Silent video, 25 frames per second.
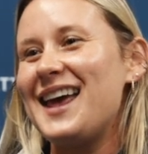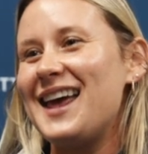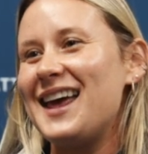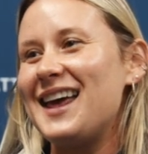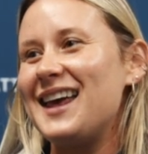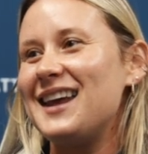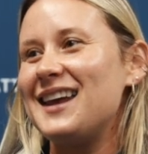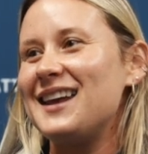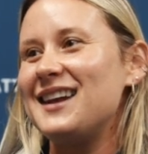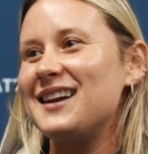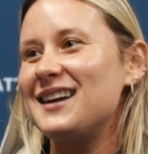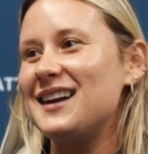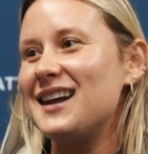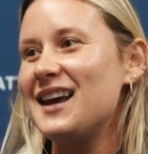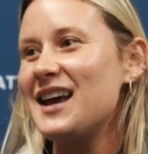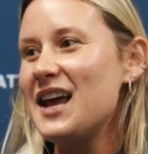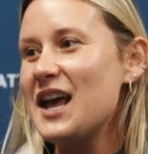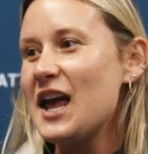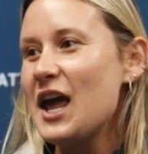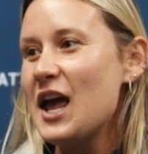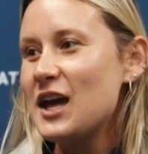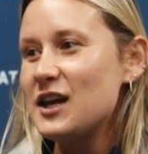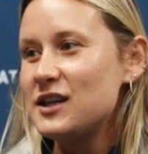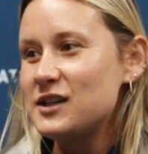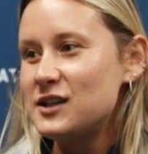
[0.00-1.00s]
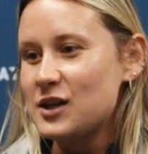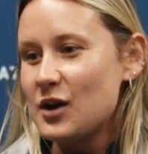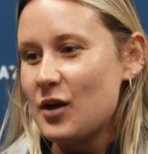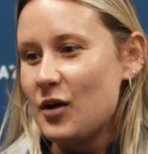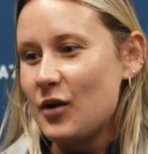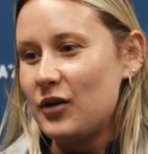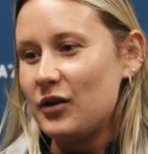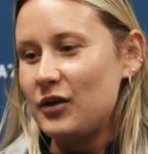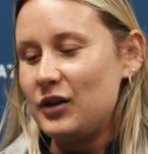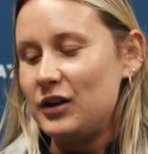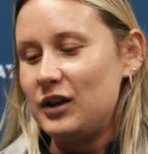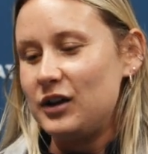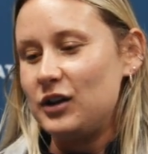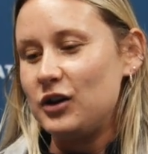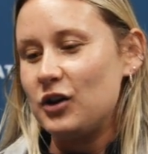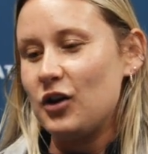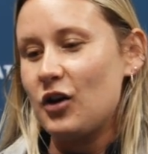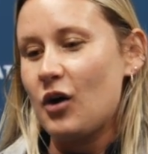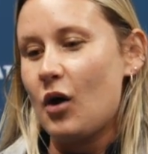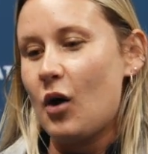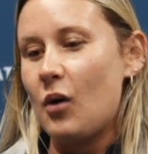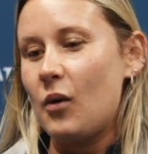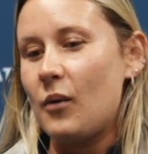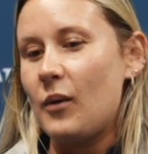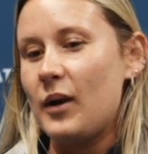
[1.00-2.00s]
and so you're
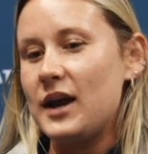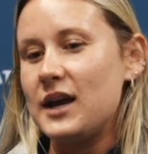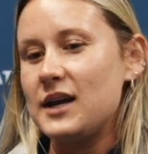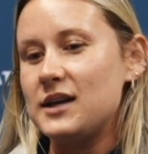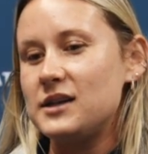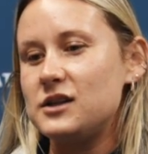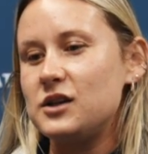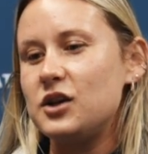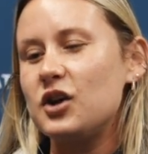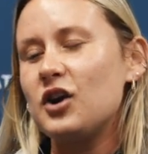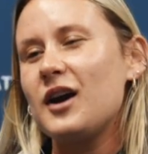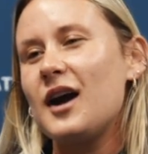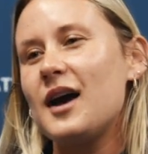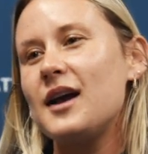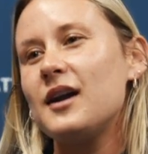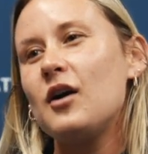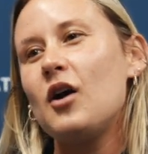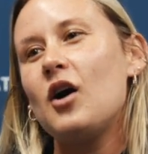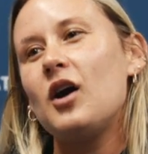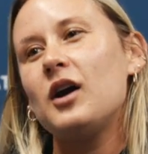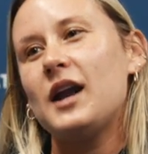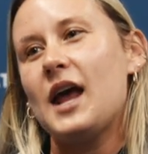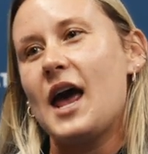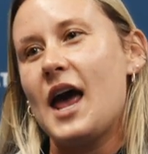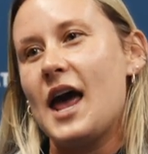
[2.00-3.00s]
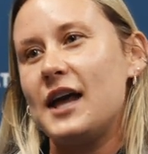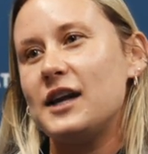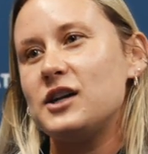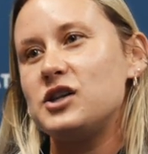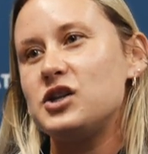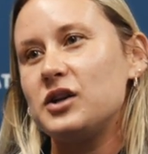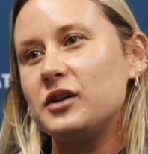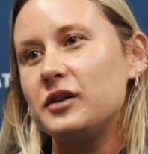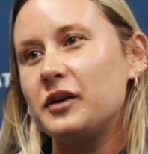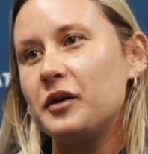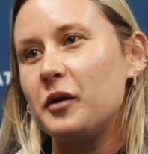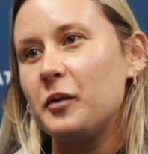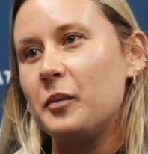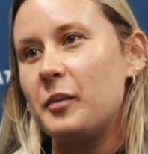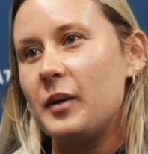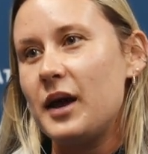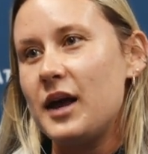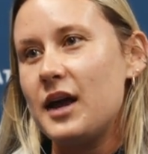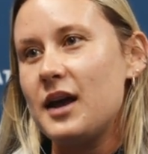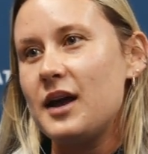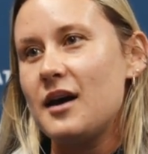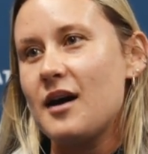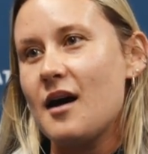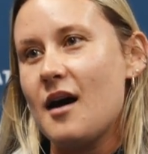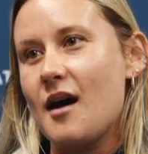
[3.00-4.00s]
always, you're kind of on edge a little
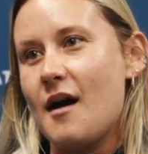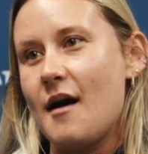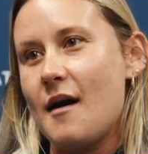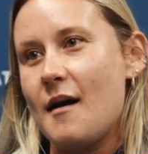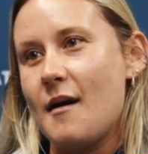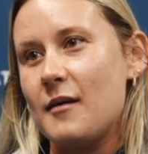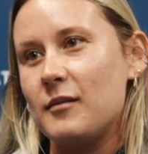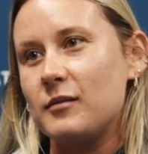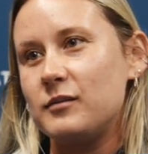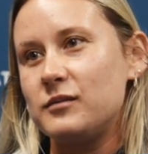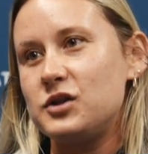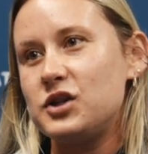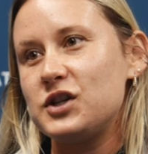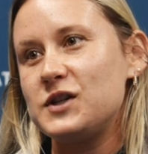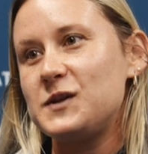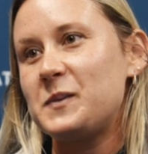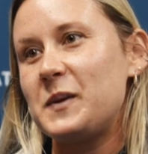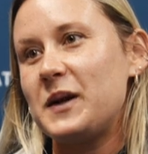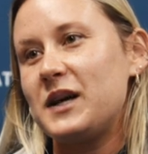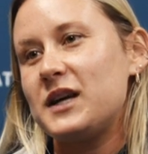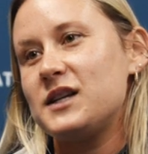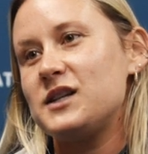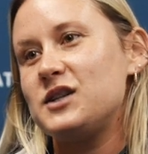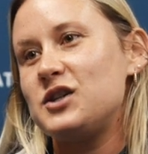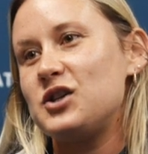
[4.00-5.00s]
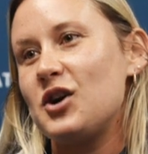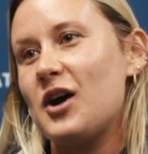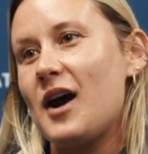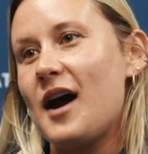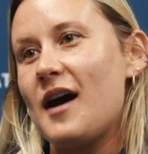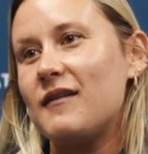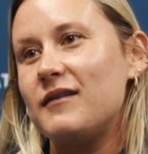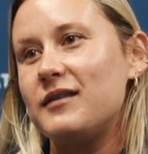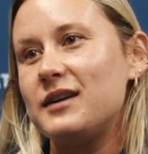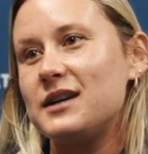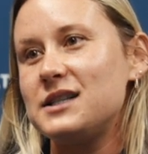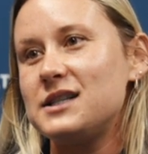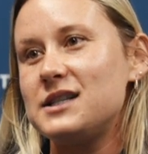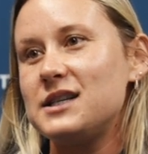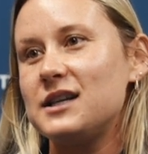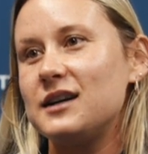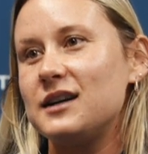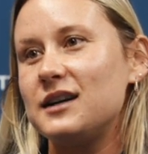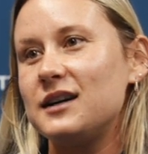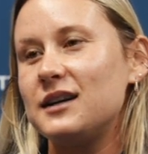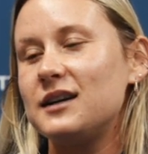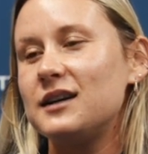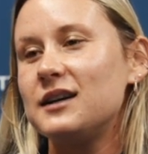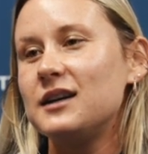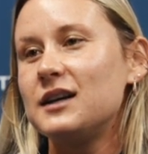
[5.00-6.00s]
bit um, just because you're having
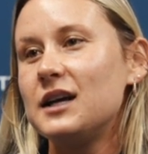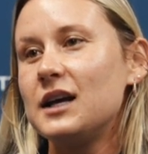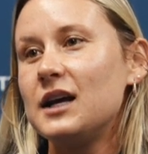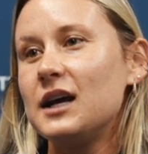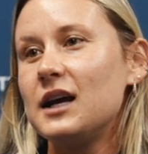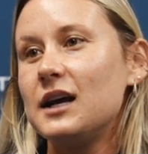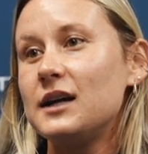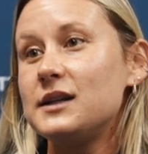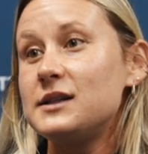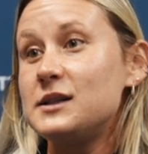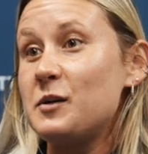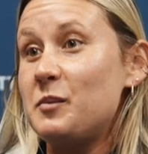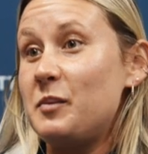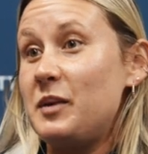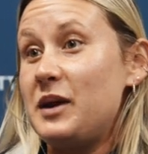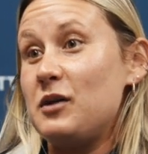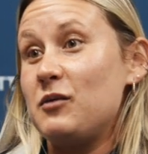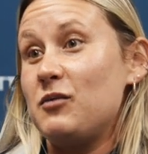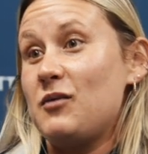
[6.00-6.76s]
to, to be